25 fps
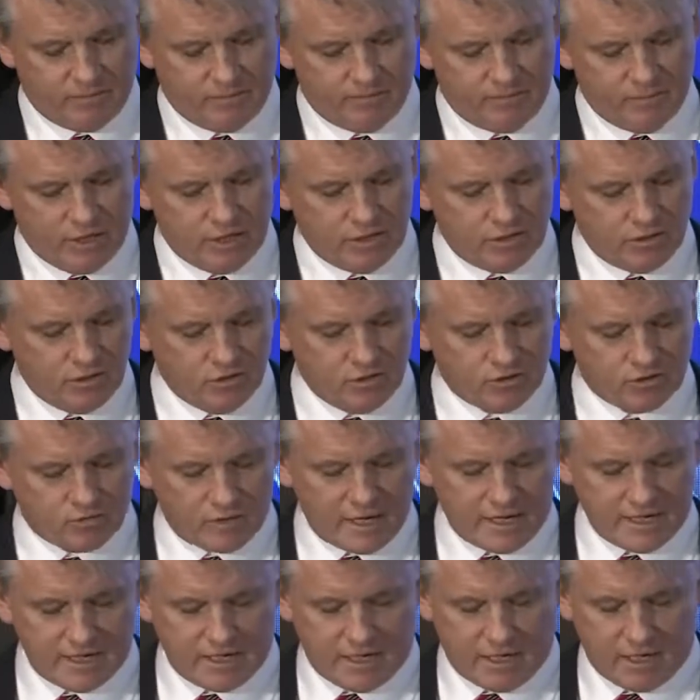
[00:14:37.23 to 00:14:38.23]
being used
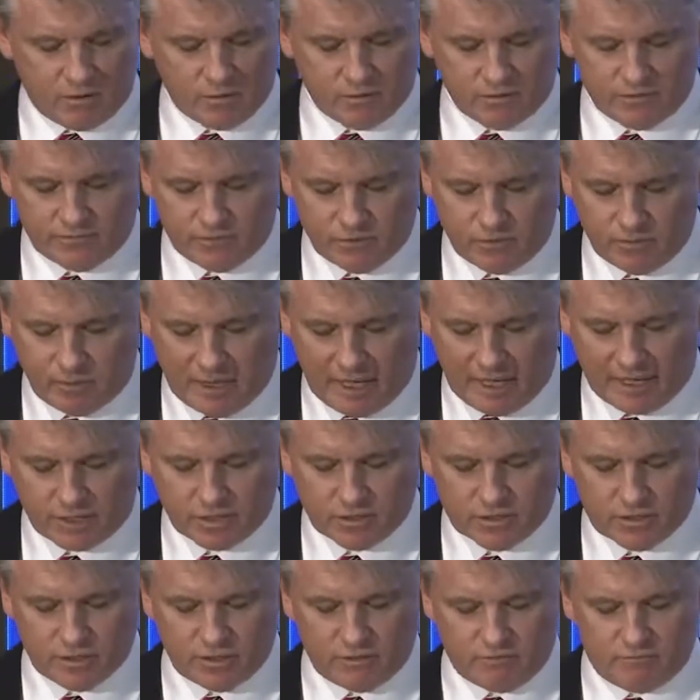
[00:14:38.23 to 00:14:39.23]
right now in food
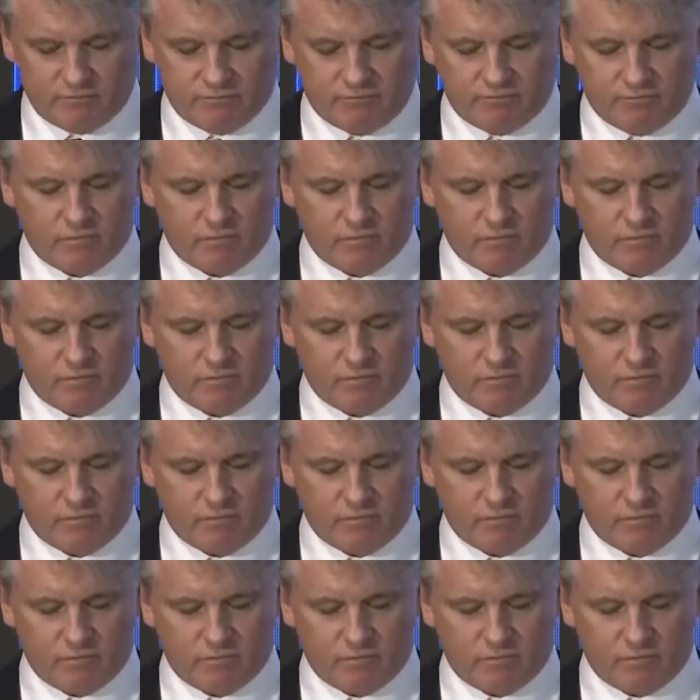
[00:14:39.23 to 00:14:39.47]
packaging.